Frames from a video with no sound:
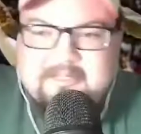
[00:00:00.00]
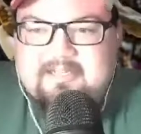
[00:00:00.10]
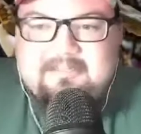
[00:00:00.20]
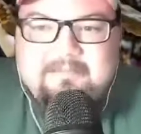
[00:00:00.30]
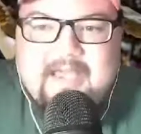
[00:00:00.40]
that
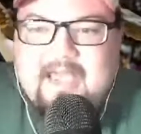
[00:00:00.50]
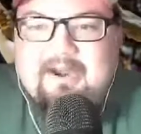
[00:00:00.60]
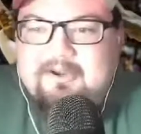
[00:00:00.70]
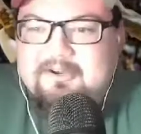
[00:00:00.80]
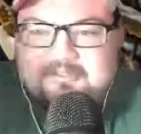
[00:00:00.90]
doesn't
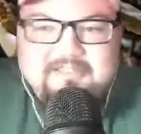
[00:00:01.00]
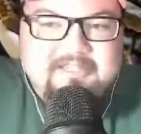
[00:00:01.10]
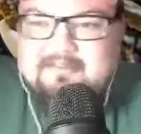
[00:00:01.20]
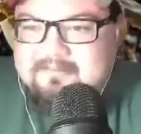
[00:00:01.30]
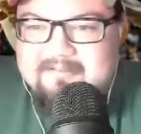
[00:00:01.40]
matter. You're
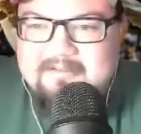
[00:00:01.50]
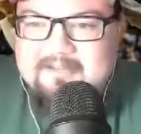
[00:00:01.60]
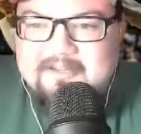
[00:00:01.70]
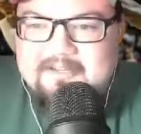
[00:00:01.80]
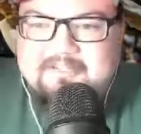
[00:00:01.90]
still.
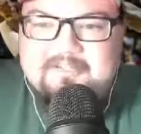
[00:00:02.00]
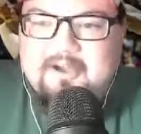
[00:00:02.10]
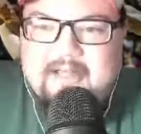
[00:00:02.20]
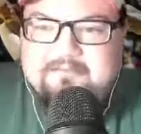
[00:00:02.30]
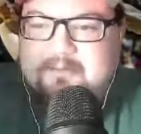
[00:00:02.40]

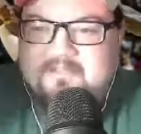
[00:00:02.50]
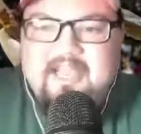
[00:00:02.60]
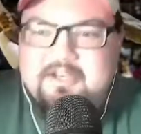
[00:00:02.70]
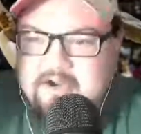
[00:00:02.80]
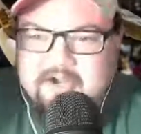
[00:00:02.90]
That's what I'm
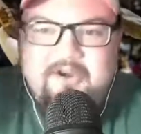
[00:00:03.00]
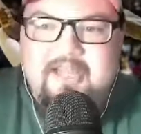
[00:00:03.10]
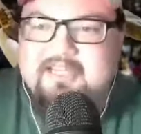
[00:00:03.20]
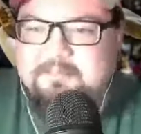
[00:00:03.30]
saying. You're a greatest.